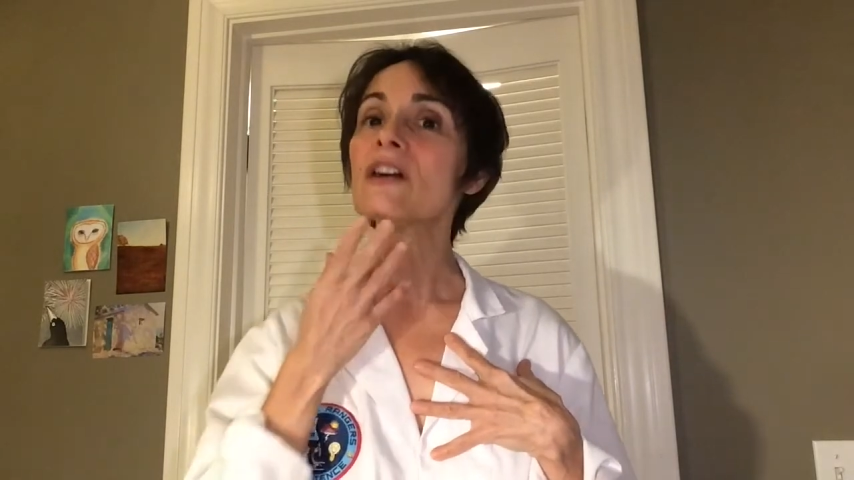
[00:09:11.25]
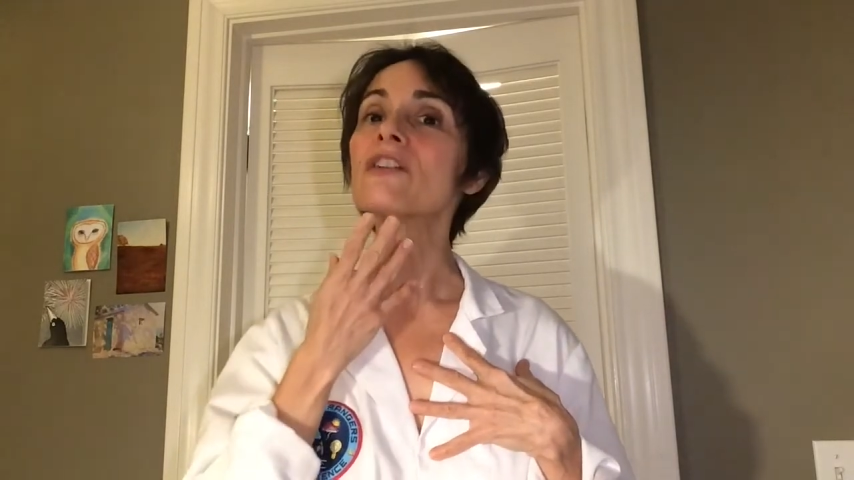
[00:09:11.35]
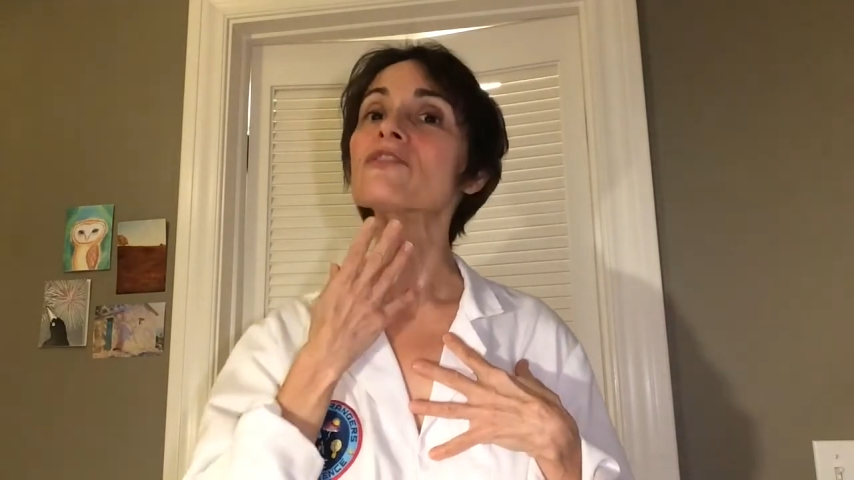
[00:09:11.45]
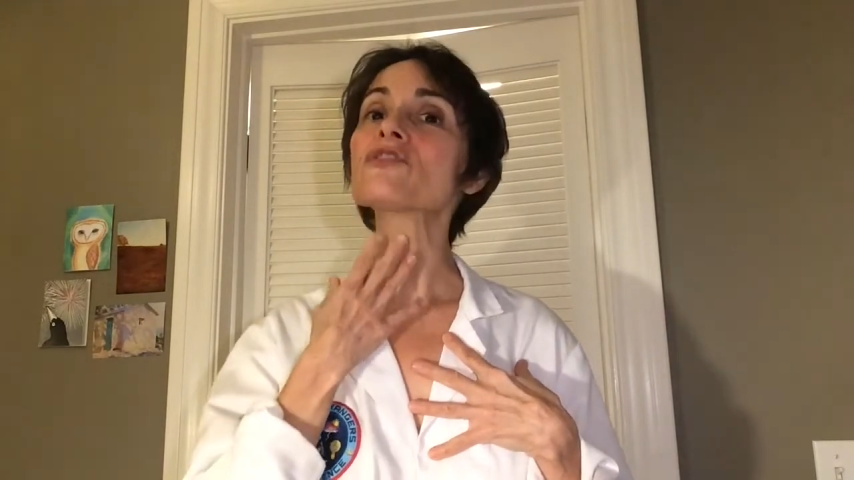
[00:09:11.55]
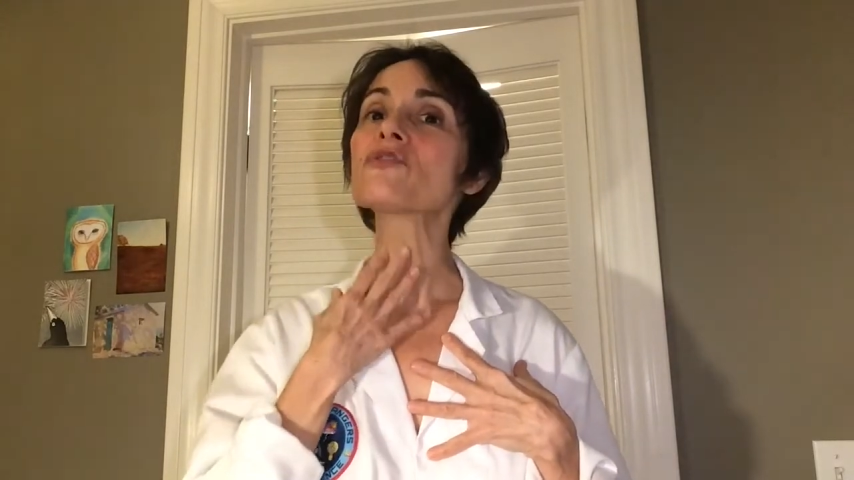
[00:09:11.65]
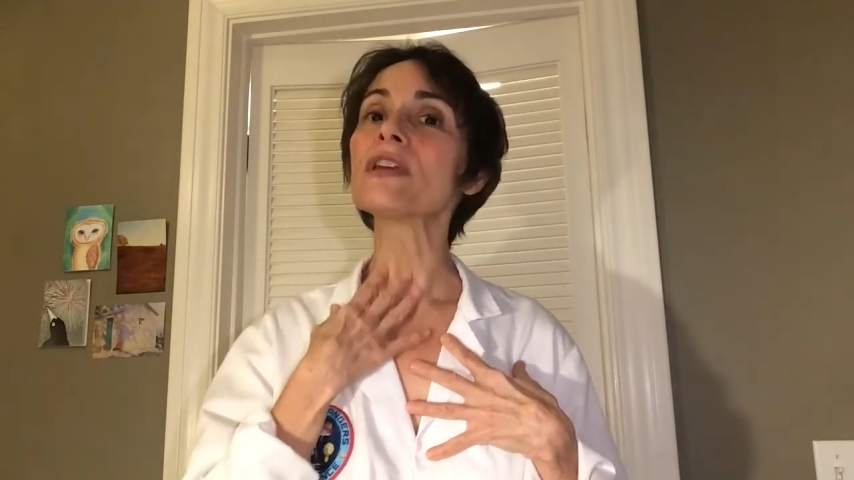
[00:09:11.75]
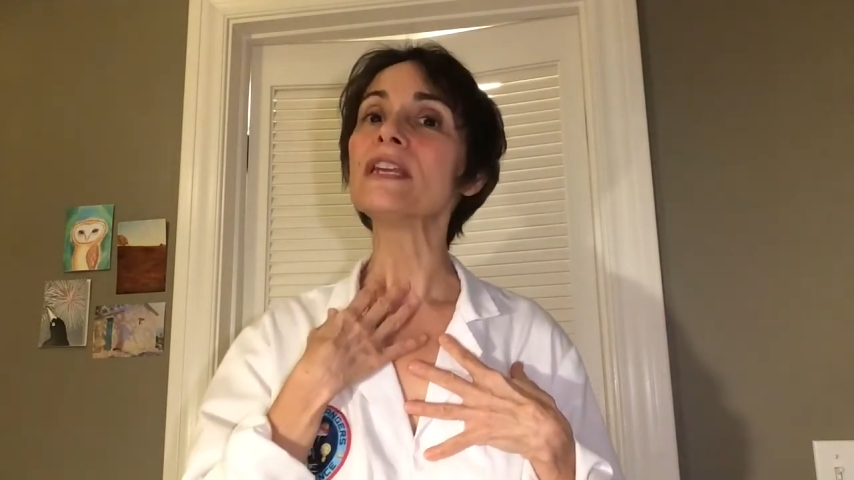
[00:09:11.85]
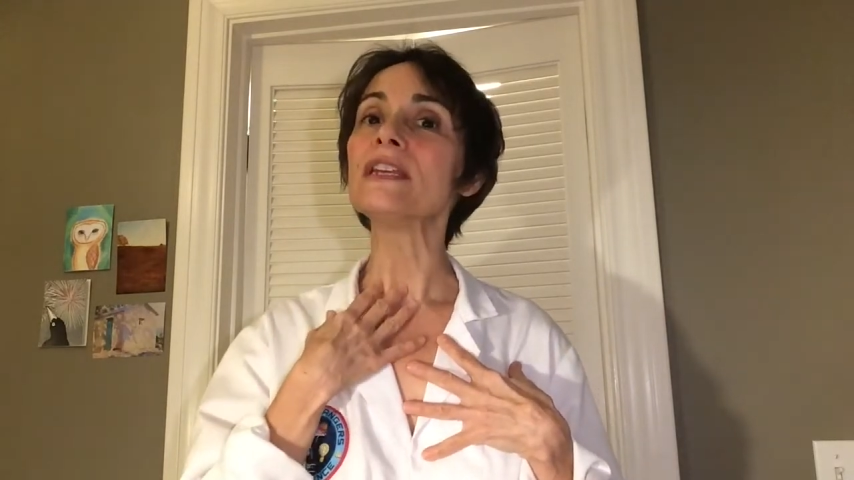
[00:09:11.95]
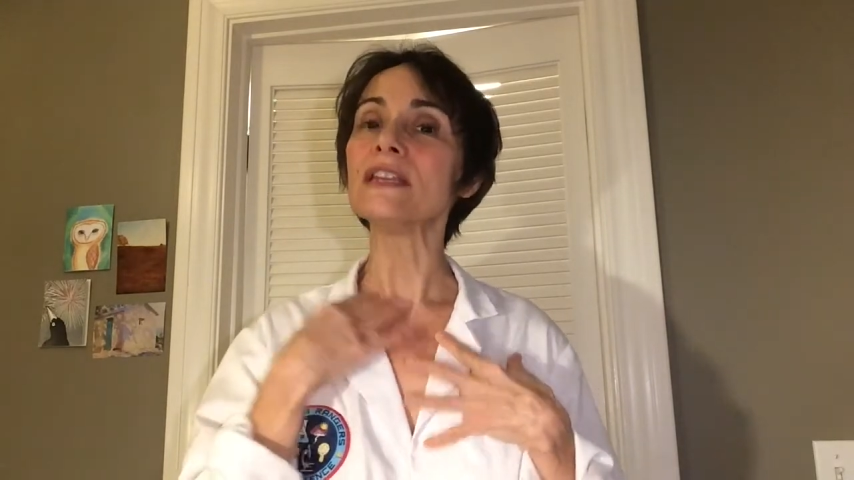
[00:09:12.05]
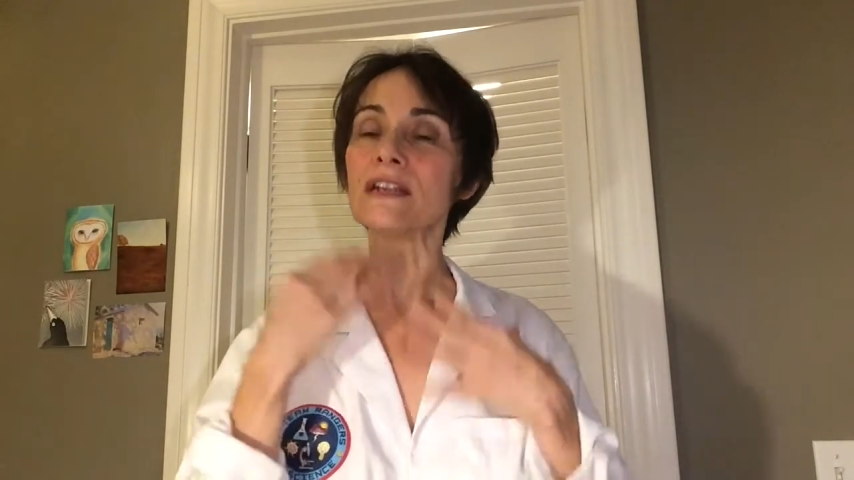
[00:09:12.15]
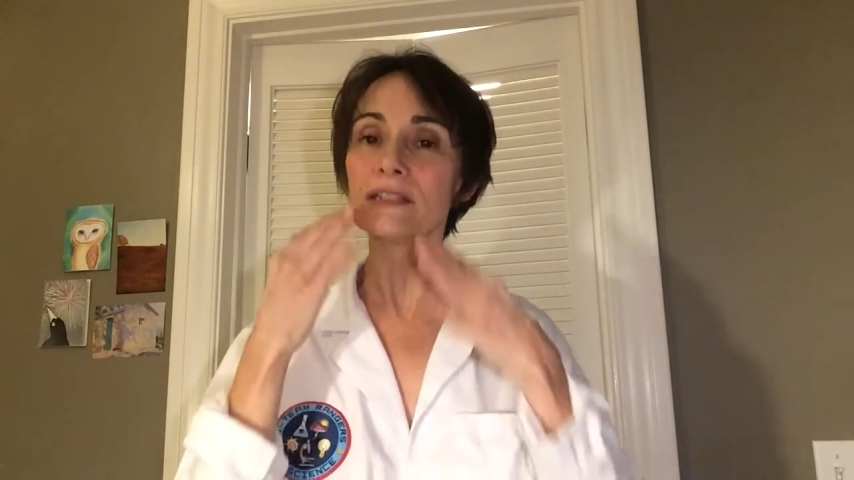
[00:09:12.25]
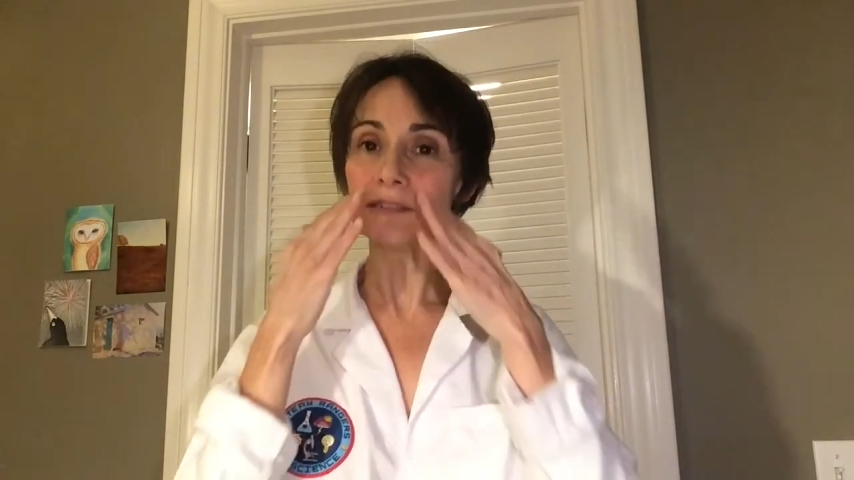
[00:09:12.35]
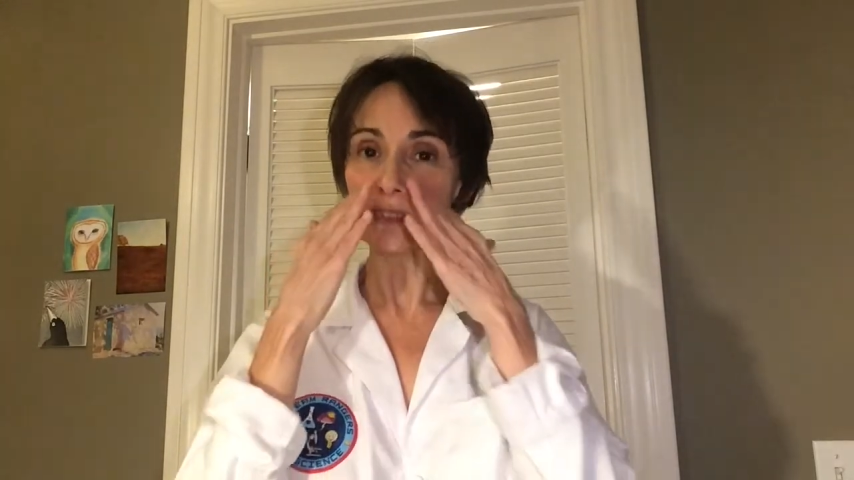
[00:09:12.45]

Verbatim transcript: our trachea,